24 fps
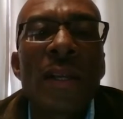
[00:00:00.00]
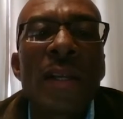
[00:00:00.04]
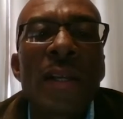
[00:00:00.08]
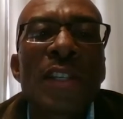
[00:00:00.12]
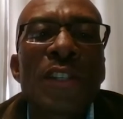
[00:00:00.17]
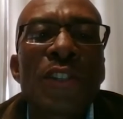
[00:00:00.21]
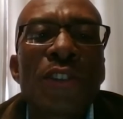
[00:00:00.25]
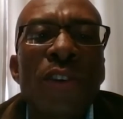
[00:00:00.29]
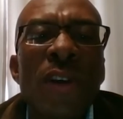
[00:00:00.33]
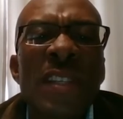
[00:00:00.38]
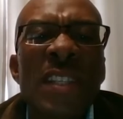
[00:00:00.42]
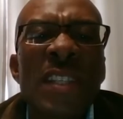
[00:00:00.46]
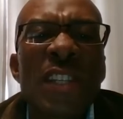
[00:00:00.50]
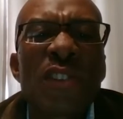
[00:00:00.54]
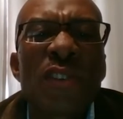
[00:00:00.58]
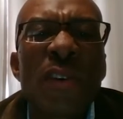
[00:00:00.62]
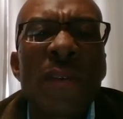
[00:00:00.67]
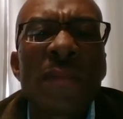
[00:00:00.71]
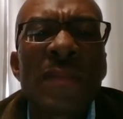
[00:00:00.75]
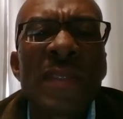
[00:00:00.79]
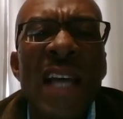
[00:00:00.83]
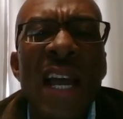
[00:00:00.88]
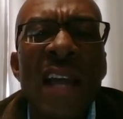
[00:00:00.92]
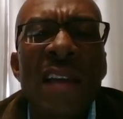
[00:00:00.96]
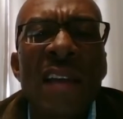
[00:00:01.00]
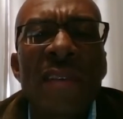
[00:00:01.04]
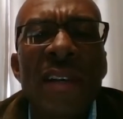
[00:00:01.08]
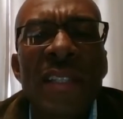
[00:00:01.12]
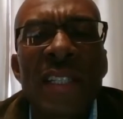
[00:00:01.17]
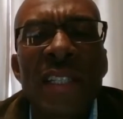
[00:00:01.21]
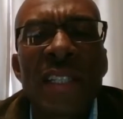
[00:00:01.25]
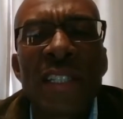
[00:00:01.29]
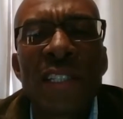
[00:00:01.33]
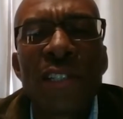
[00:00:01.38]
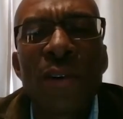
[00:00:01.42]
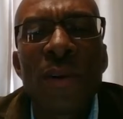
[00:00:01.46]
Sources of
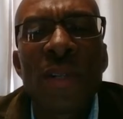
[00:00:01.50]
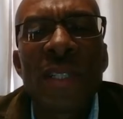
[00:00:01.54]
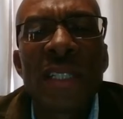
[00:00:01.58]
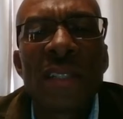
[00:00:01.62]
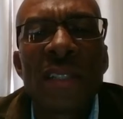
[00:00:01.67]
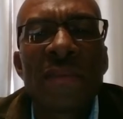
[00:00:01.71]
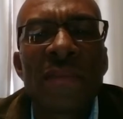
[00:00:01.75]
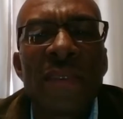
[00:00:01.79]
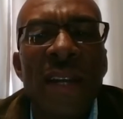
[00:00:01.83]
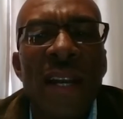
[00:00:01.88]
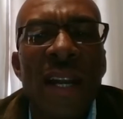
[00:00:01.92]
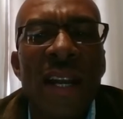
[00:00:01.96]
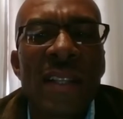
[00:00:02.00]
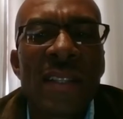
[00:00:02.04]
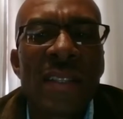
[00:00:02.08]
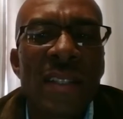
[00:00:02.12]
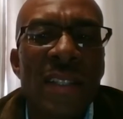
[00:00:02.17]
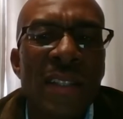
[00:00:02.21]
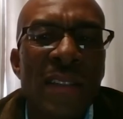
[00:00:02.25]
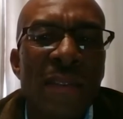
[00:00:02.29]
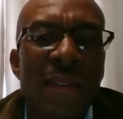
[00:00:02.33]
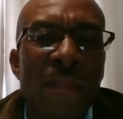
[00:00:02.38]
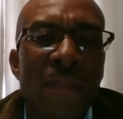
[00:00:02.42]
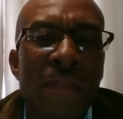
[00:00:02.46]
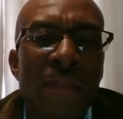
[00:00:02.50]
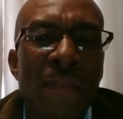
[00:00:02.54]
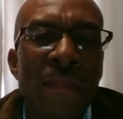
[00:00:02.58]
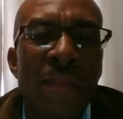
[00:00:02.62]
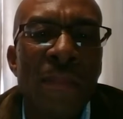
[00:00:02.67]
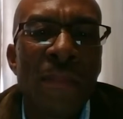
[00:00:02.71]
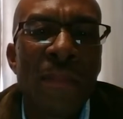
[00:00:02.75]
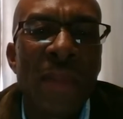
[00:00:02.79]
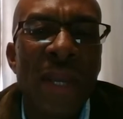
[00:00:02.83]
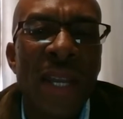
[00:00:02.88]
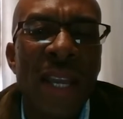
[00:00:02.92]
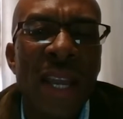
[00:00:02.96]
diversity or difference
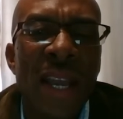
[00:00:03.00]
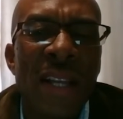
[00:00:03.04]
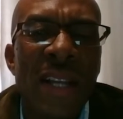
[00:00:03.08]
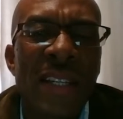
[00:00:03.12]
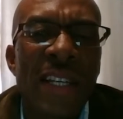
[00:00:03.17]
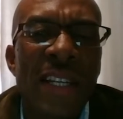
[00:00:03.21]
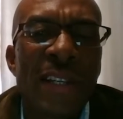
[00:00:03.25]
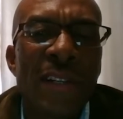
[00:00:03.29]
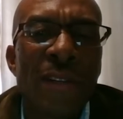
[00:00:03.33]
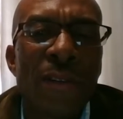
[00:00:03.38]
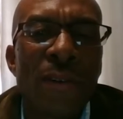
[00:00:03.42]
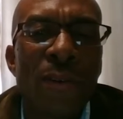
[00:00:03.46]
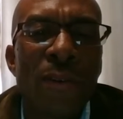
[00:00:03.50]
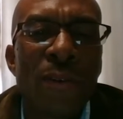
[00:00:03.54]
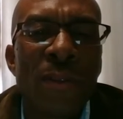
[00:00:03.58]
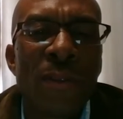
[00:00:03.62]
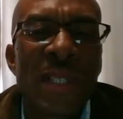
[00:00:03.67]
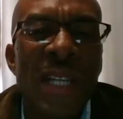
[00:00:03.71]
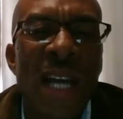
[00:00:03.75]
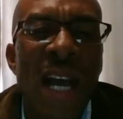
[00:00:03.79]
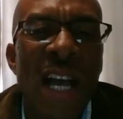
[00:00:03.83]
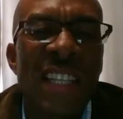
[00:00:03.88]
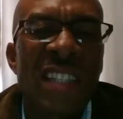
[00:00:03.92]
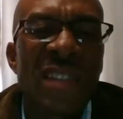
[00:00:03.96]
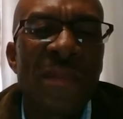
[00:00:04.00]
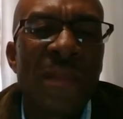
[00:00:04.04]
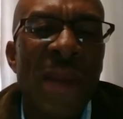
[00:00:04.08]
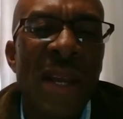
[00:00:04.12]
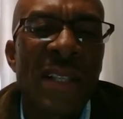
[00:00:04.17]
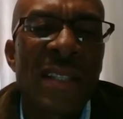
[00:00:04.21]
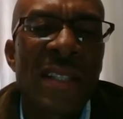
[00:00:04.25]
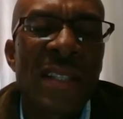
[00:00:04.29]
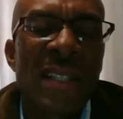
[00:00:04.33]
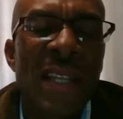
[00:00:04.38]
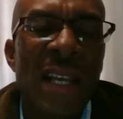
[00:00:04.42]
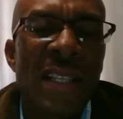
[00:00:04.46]
can include
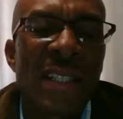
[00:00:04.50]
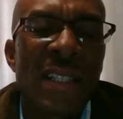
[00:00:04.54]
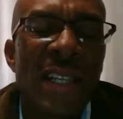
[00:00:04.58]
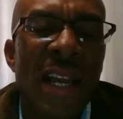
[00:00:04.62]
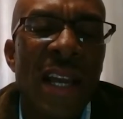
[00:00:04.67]
aspects such